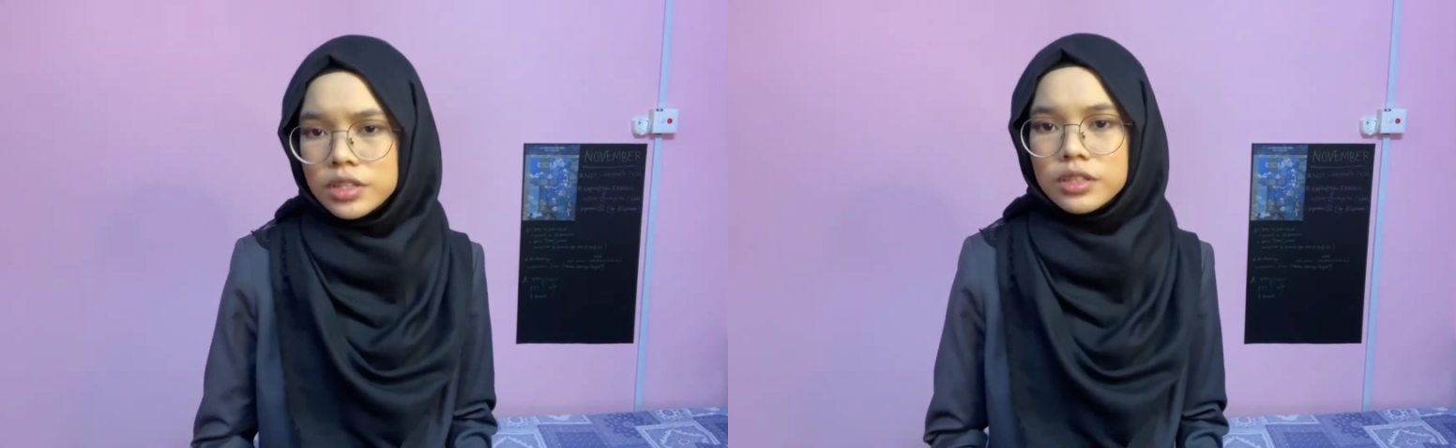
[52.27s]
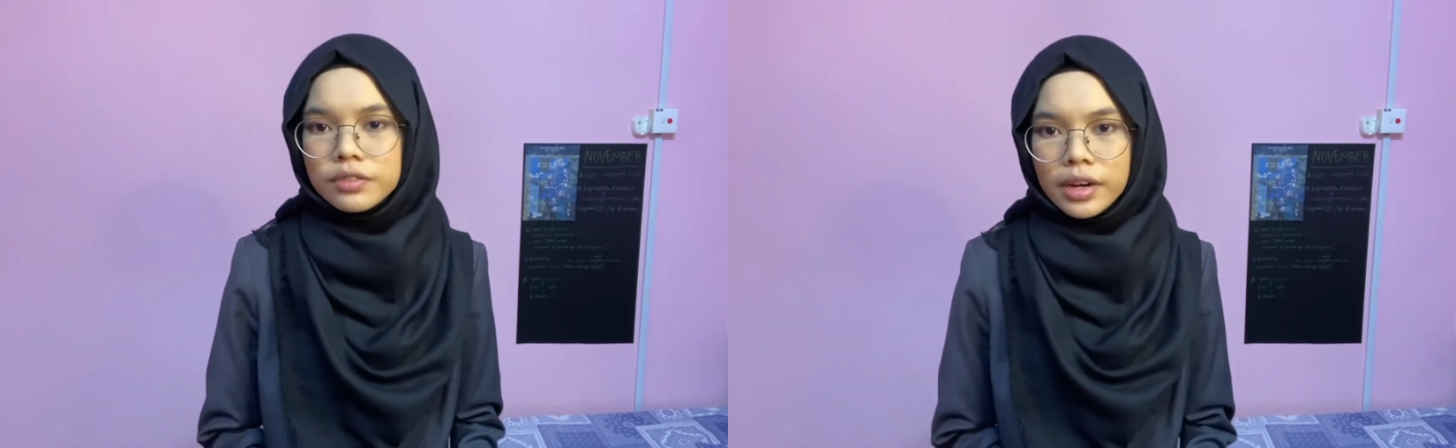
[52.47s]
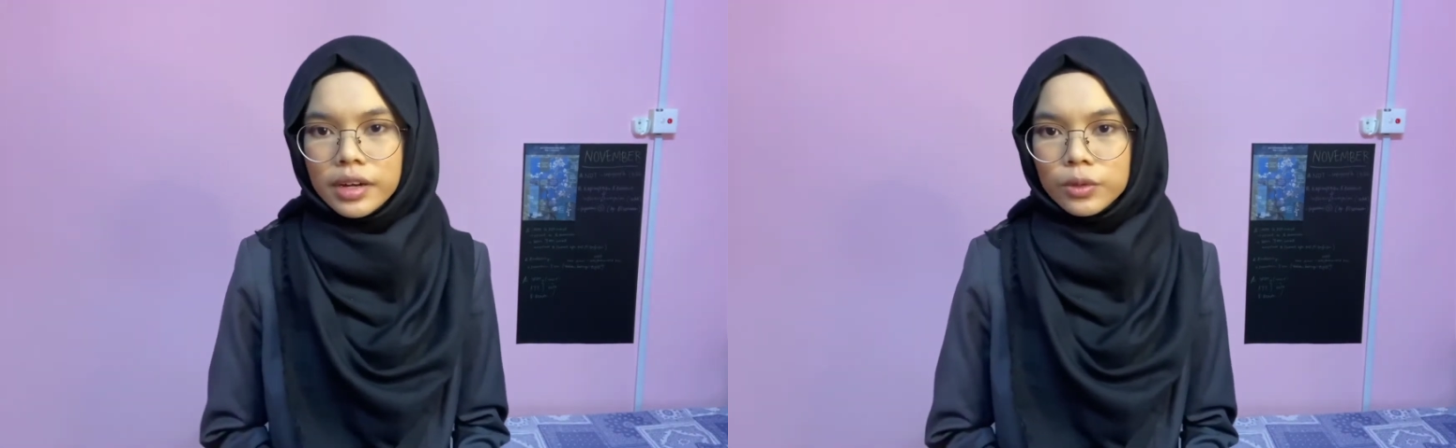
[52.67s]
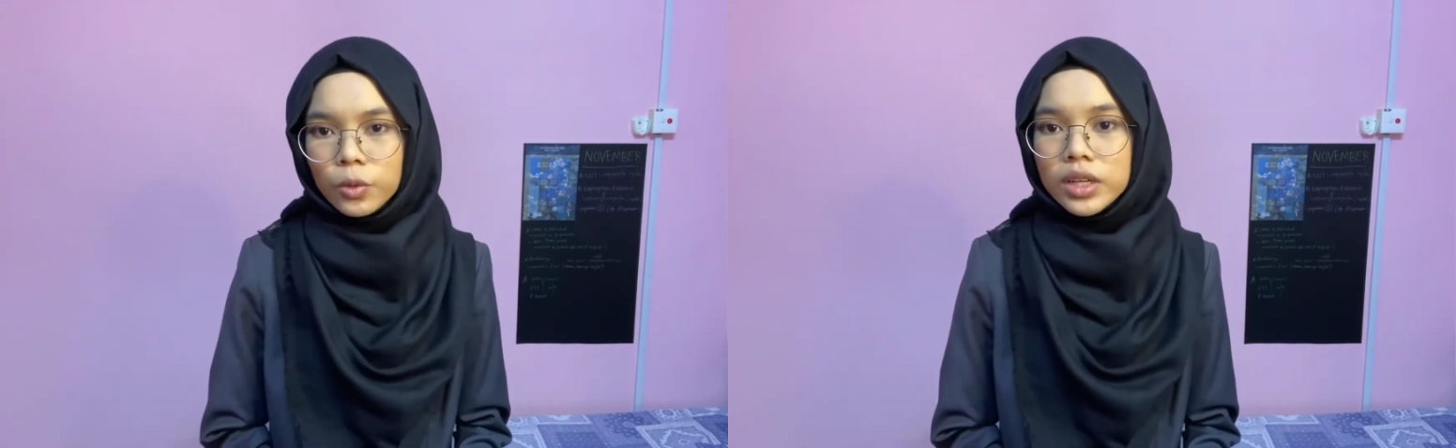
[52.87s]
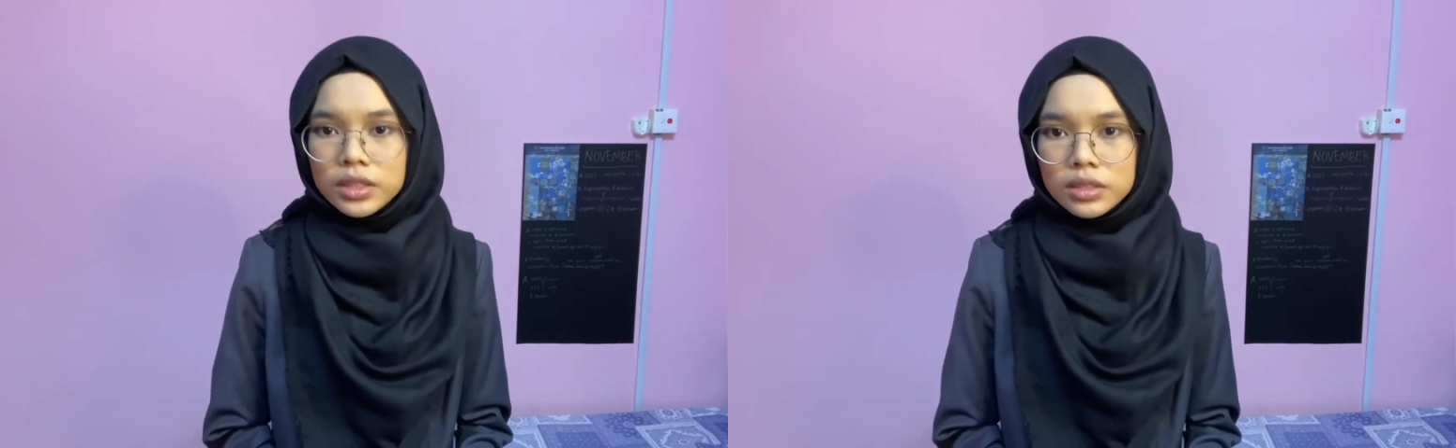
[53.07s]
define
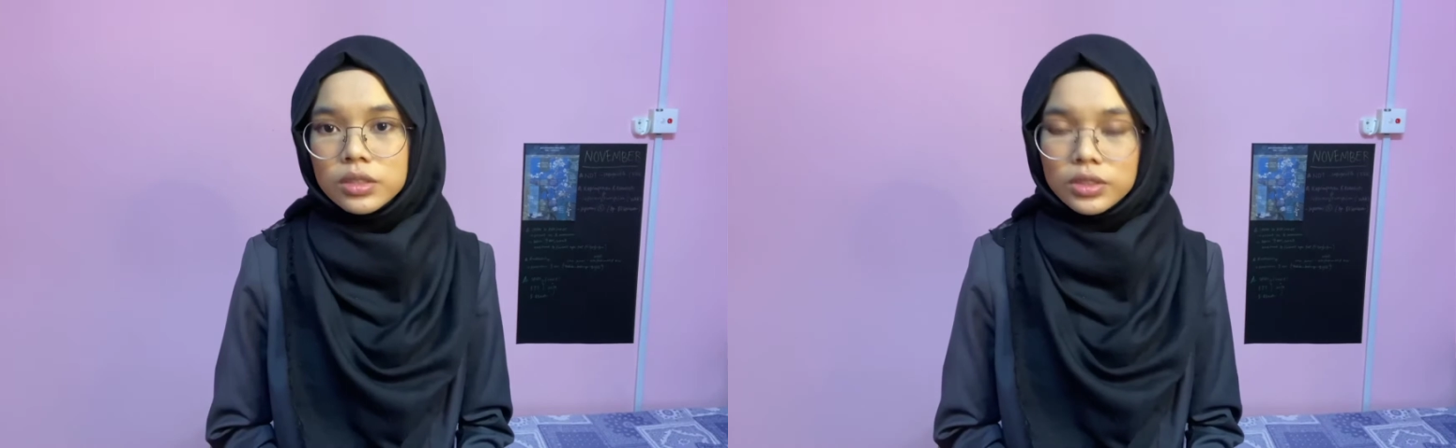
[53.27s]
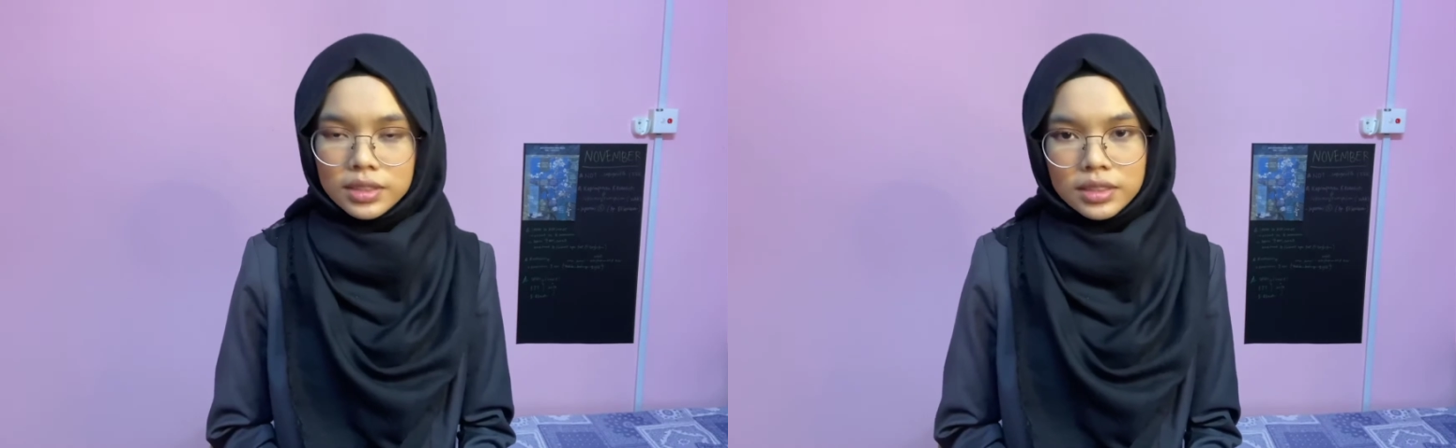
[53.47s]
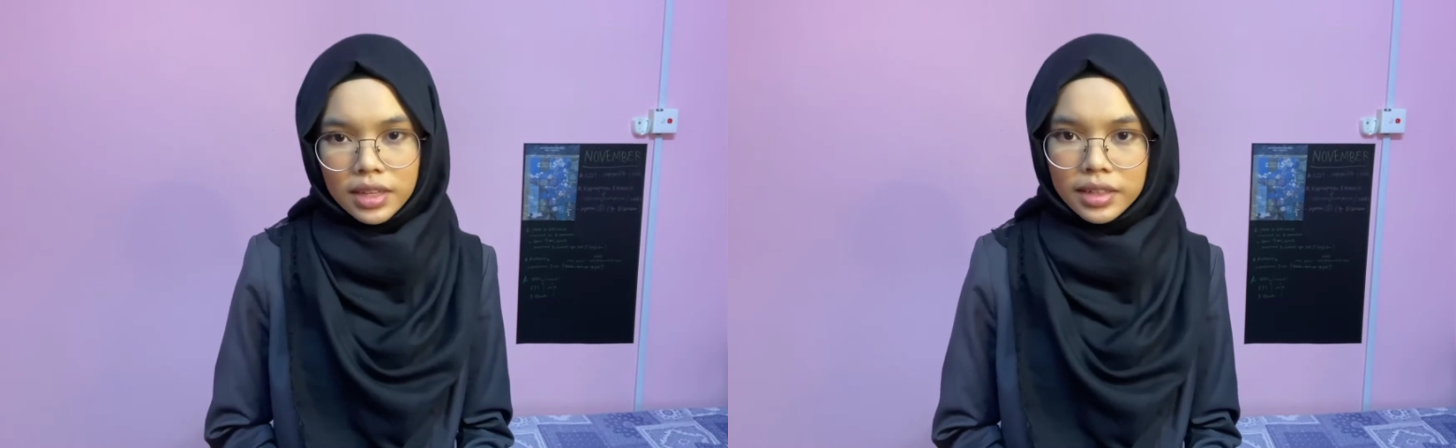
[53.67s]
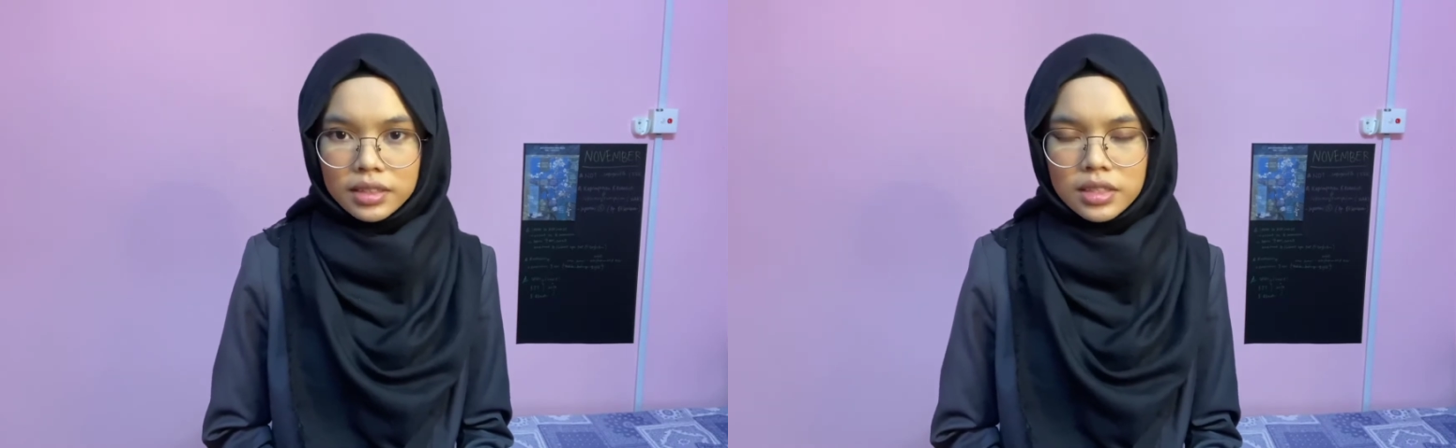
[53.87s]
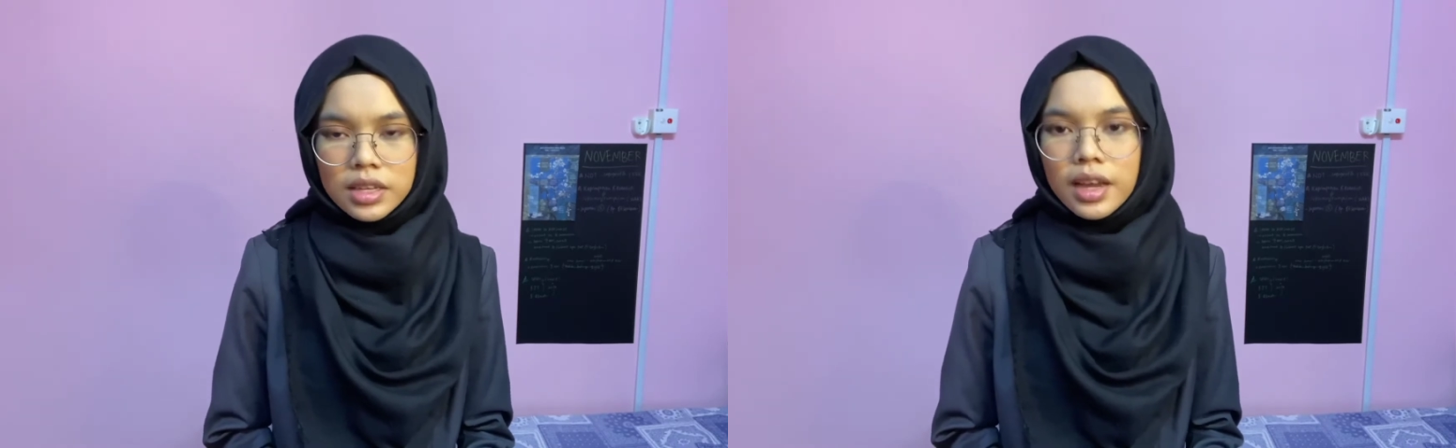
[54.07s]
what is nuclear
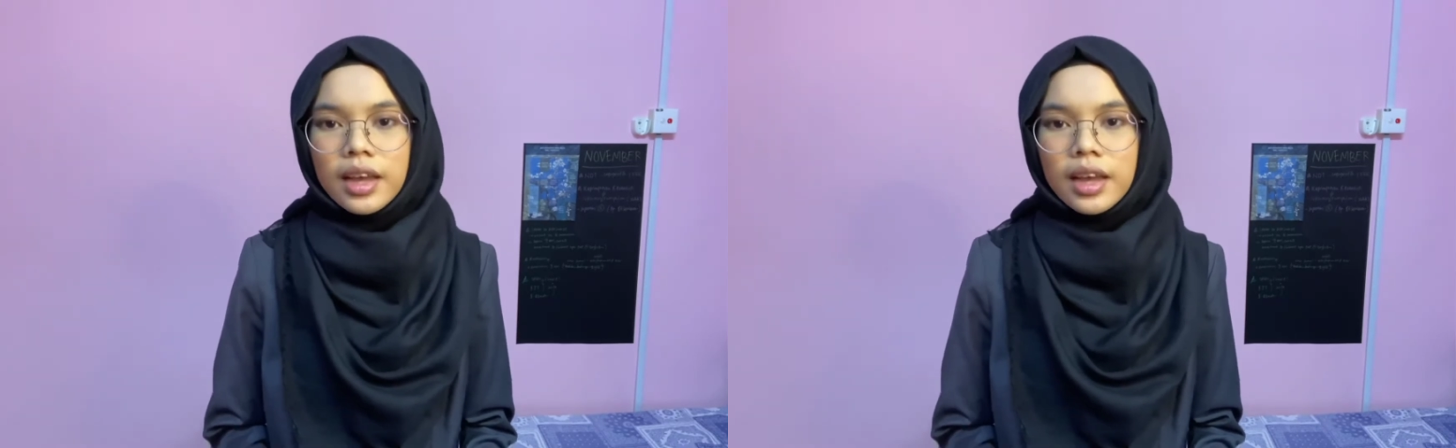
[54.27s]
science.